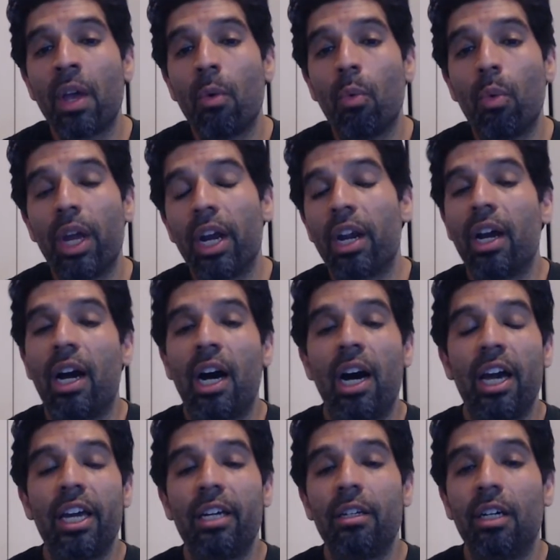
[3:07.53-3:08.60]
where
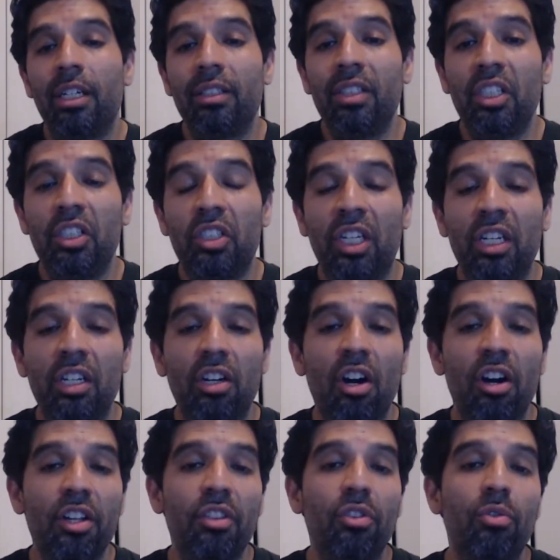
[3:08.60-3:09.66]
I teach
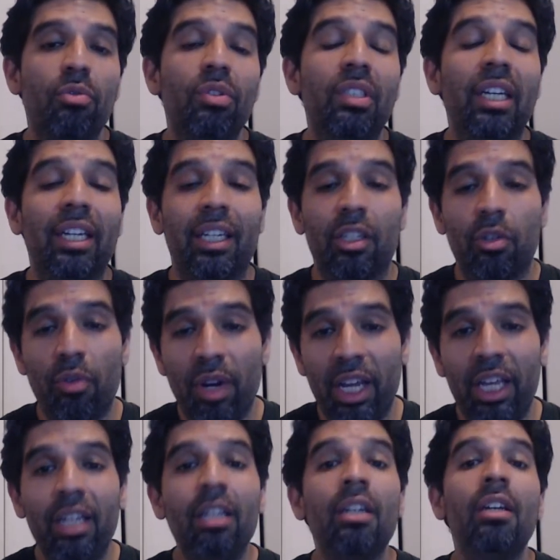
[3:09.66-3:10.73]
kindergarten through 2nd
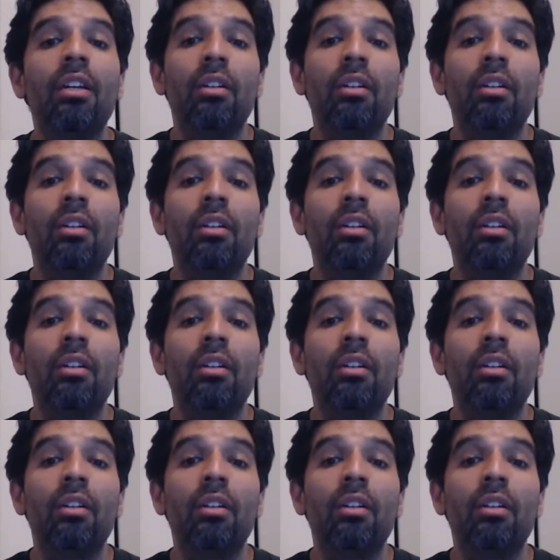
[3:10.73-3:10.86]
grade.